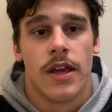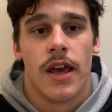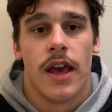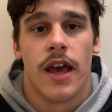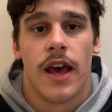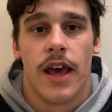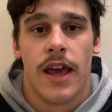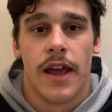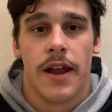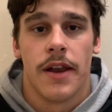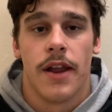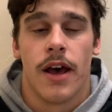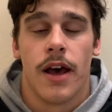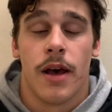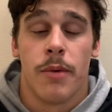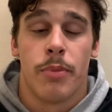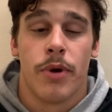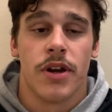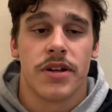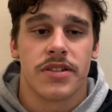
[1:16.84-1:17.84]
And
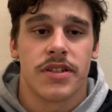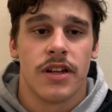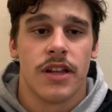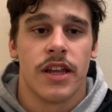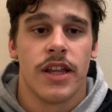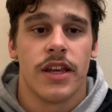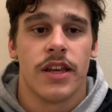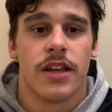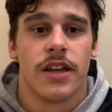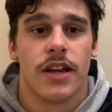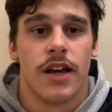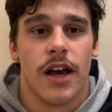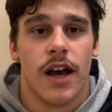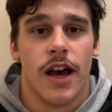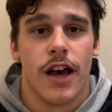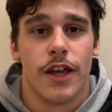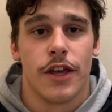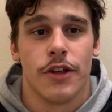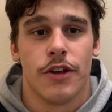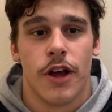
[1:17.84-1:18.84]
personally,
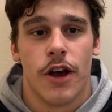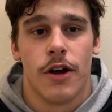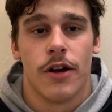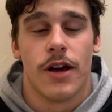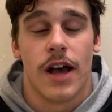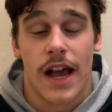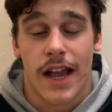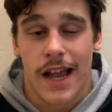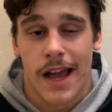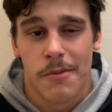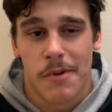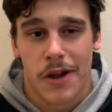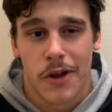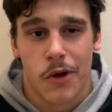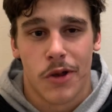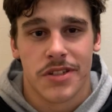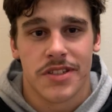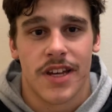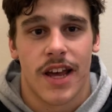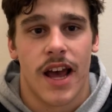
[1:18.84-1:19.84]
you know, I got my
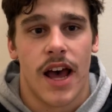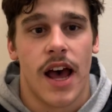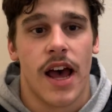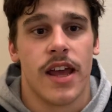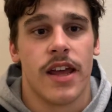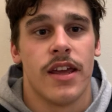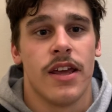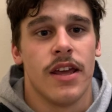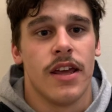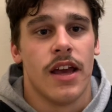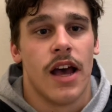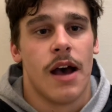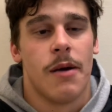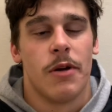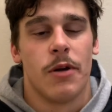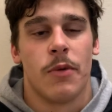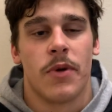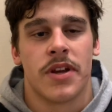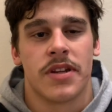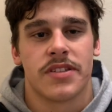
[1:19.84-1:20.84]
goal set high. I'm
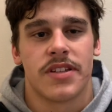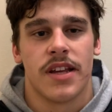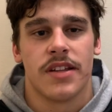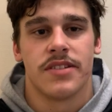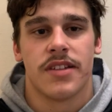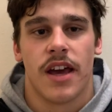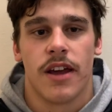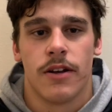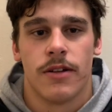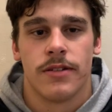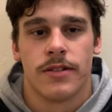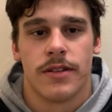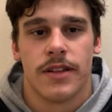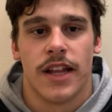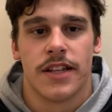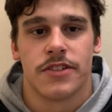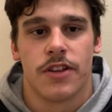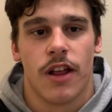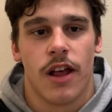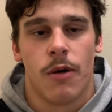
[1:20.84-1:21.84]
going to win the state title.
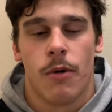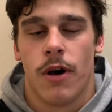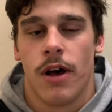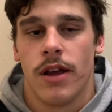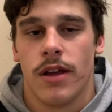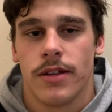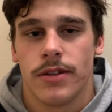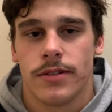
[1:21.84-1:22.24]
That's all I want.